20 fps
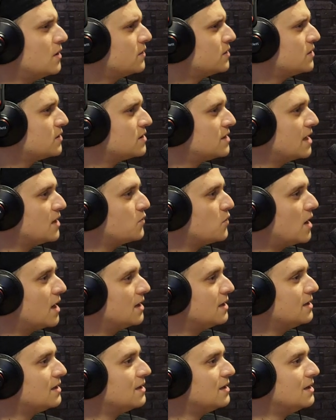also
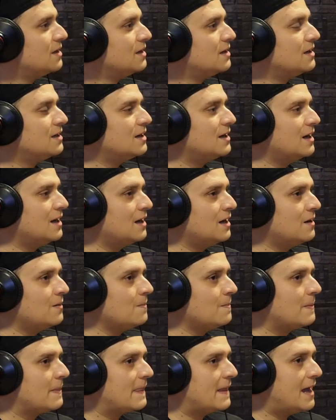statewide.
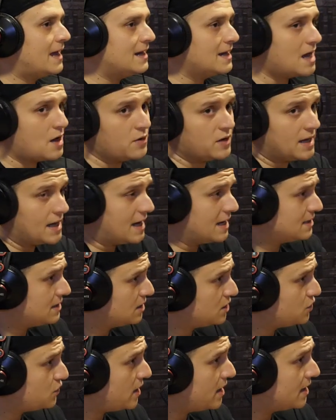And now he has
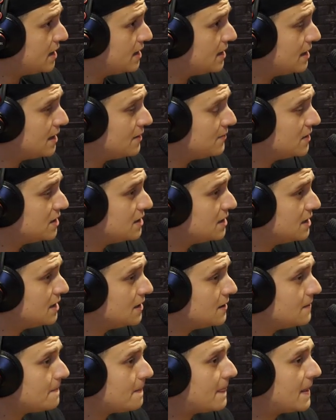the striking element in
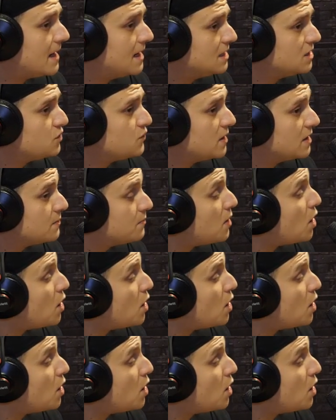it. And he's trained